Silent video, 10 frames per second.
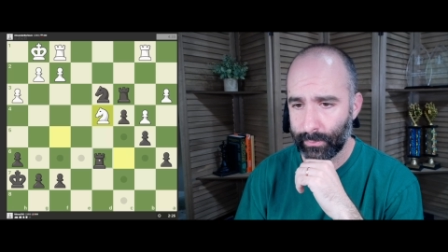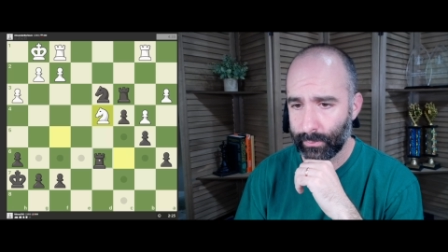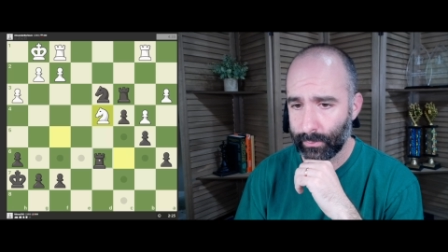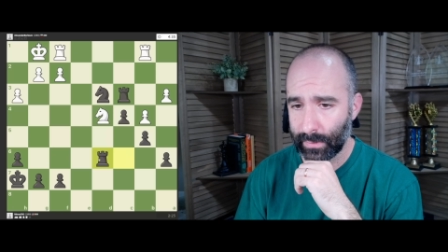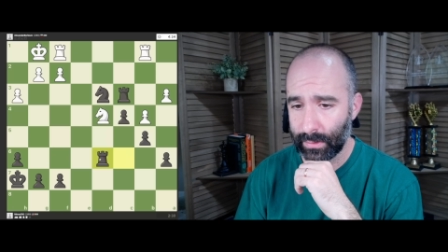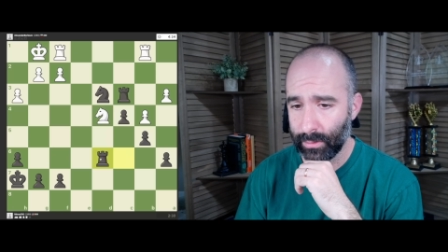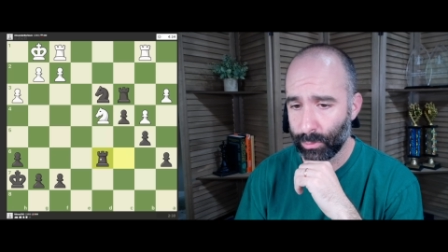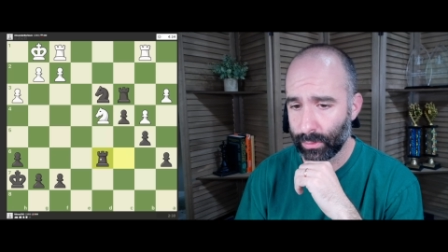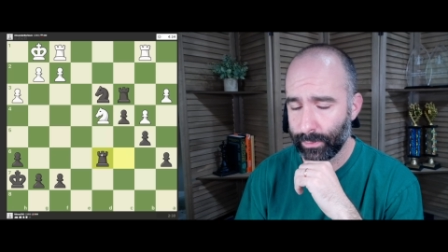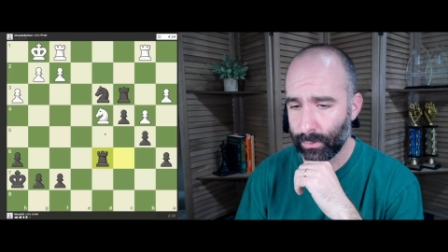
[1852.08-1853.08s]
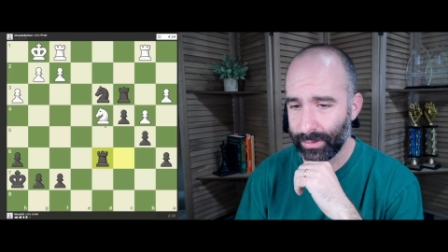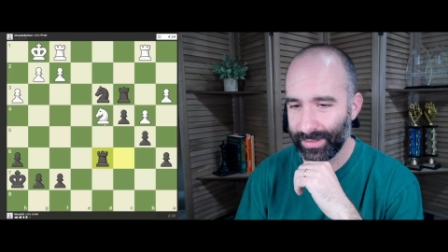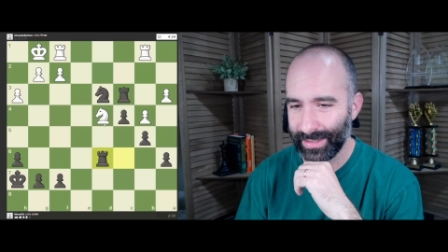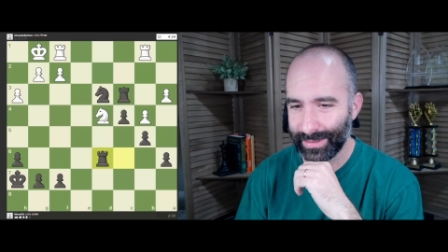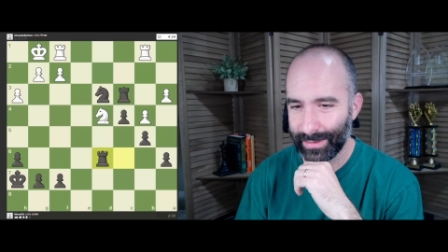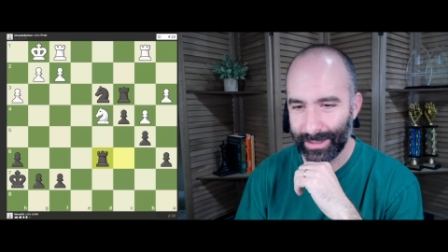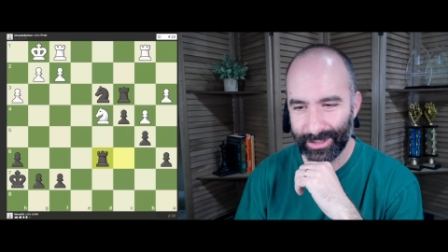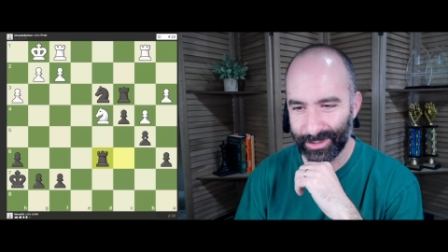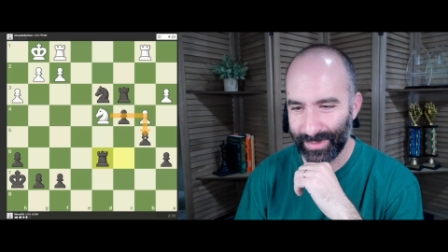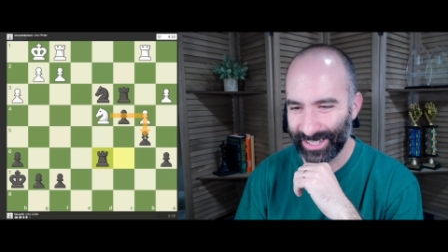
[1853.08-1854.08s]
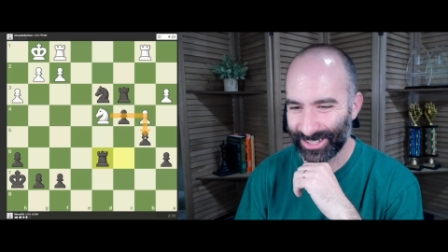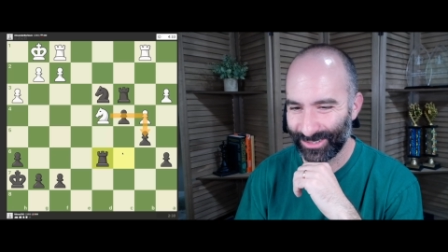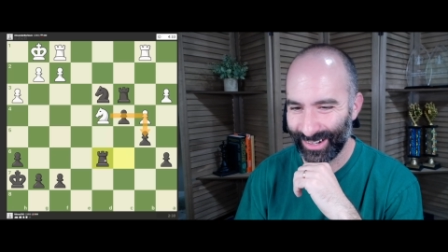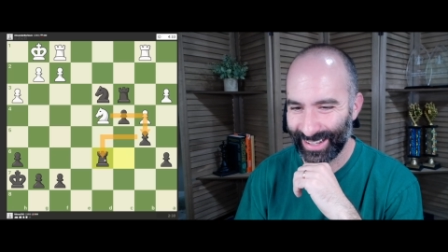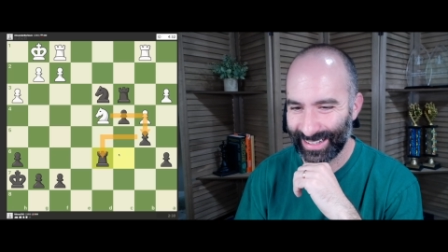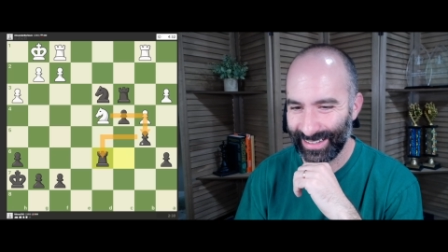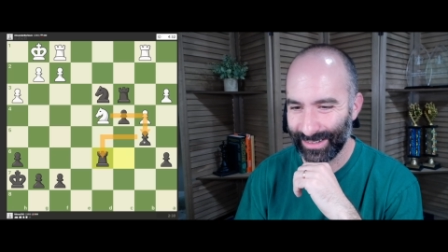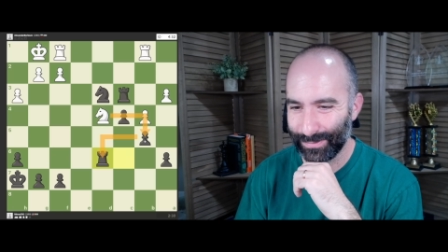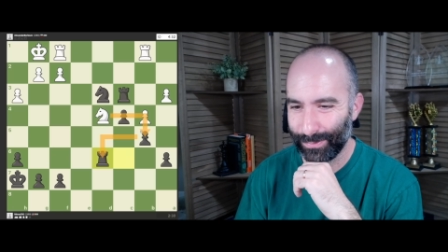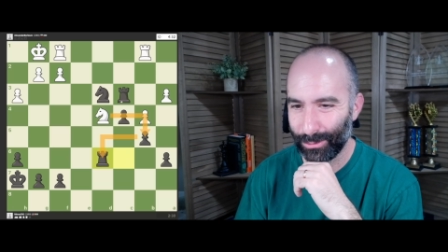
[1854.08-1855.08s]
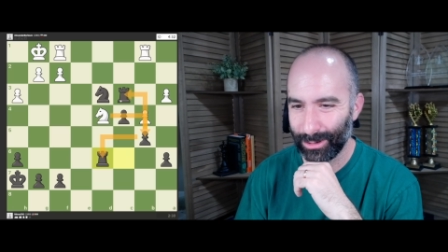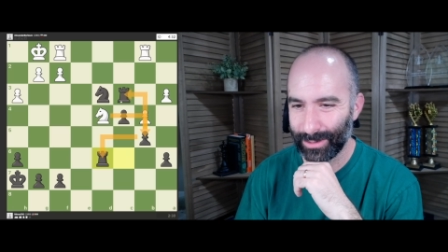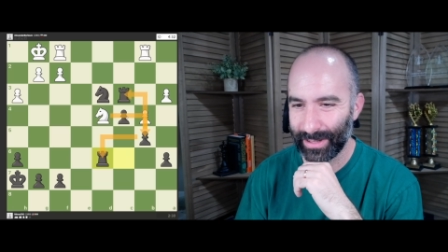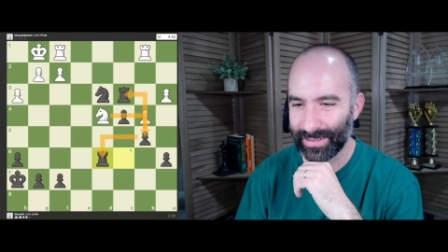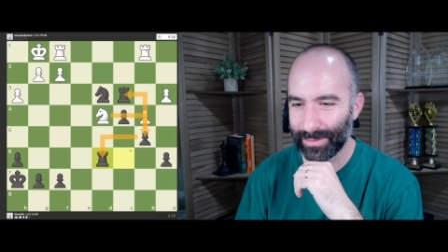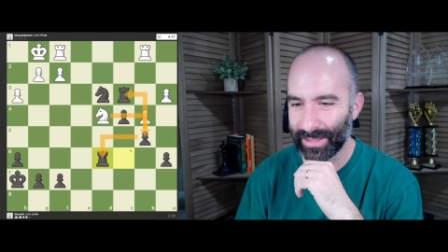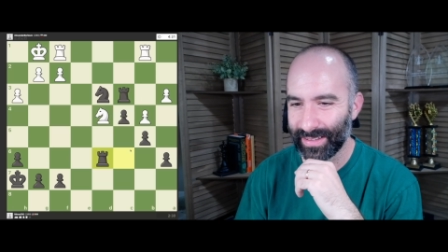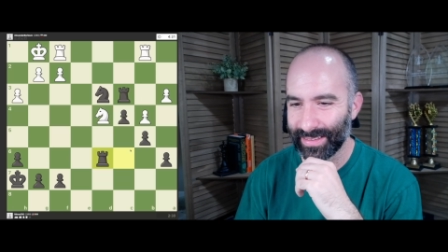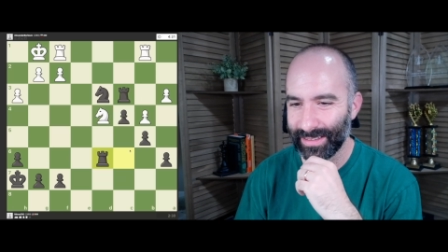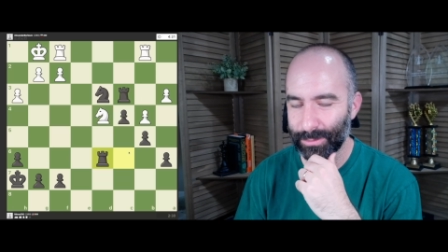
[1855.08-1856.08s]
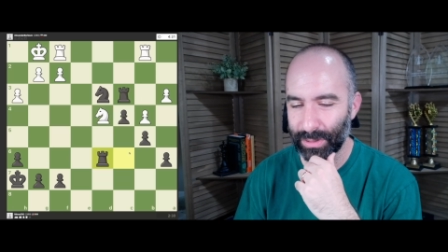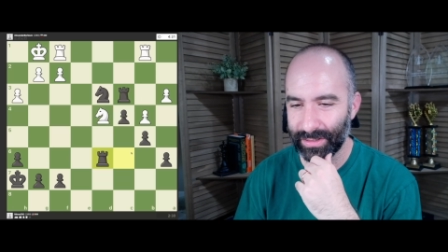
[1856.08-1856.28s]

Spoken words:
This is more forcing. Just make sure we're not getting forked by something like this, but it's